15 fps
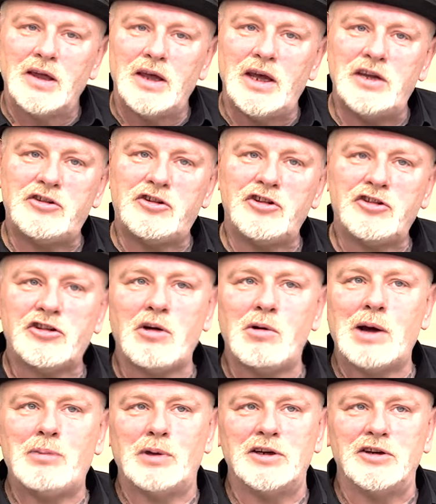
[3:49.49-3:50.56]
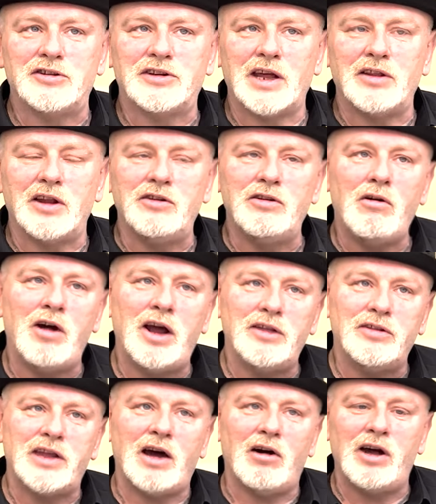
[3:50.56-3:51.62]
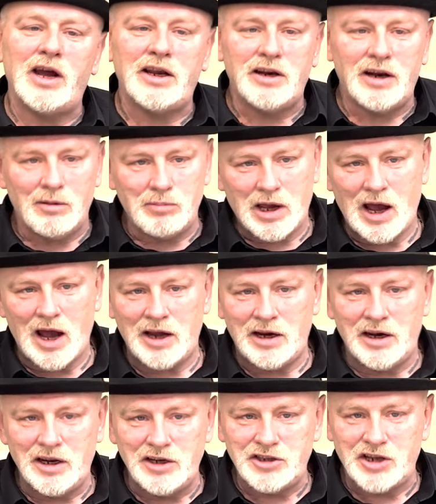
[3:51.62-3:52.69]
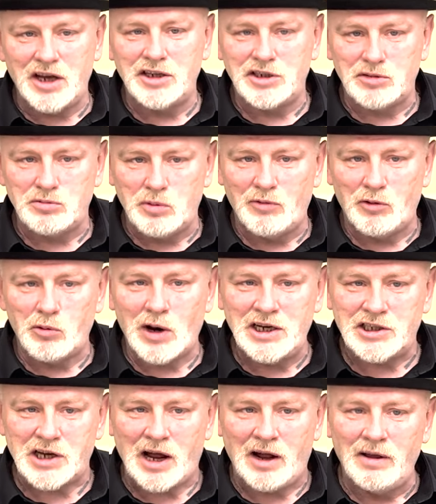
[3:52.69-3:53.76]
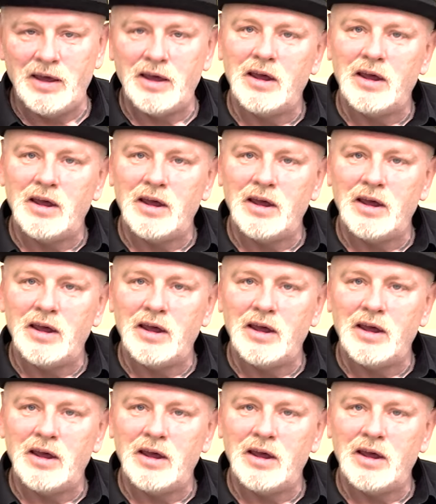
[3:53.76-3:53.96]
it just so happens that the night that I ended up cutting these geezers with a razor,